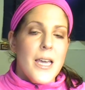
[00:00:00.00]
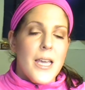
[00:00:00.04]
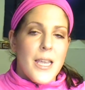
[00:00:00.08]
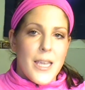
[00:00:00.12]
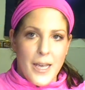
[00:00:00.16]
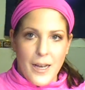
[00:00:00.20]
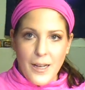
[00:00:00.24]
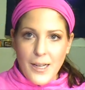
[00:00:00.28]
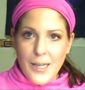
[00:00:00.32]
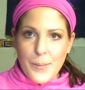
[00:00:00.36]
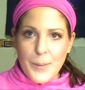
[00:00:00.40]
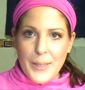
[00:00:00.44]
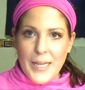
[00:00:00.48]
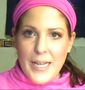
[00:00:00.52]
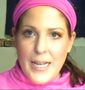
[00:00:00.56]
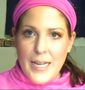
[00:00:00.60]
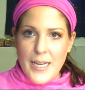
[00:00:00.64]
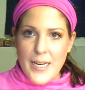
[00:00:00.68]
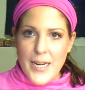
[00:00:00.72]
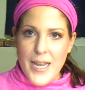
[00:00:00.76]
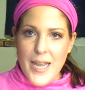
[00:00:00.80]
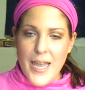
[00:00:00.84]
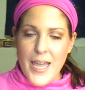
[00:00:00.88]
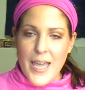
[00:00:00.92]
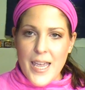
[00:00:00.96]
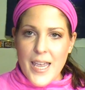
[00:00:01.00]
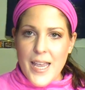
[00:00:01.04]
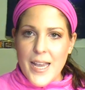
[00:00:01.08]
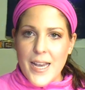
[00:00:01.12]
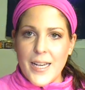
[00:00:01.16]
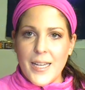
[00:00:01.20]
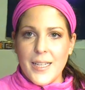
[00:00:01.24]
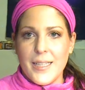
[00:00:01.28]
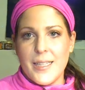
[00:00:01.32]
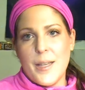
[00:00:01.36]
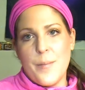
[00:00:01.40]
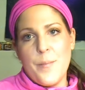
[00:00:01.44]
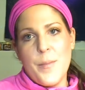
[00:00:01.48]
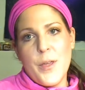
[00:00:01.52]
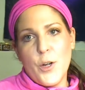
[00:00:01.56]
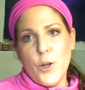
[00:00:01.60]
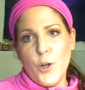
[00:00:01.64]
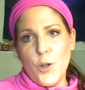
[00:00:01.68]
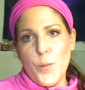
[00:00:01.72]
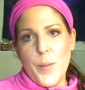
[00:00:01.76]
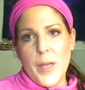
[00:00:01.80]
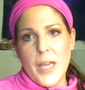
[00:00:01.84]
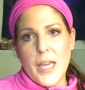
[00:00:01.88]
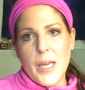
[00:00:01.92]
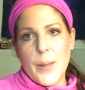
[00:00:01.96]
YoungBlood is a
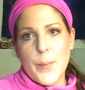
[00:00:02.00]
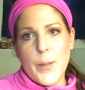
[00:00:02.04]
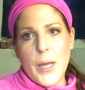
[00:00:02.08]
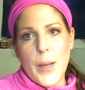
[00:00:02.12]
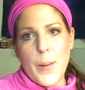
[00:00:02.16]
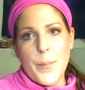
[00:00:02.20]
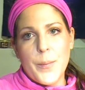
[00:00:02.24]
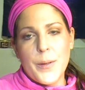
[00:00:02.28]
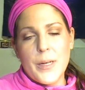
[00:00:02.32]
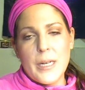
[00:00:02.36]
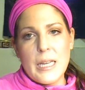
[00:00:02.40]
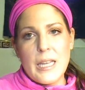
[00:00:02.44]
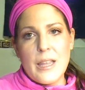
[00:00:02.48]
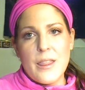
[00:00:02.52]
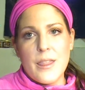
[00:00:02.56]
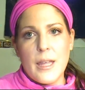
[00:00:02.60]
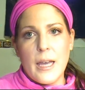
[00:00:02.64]
mineral makeup company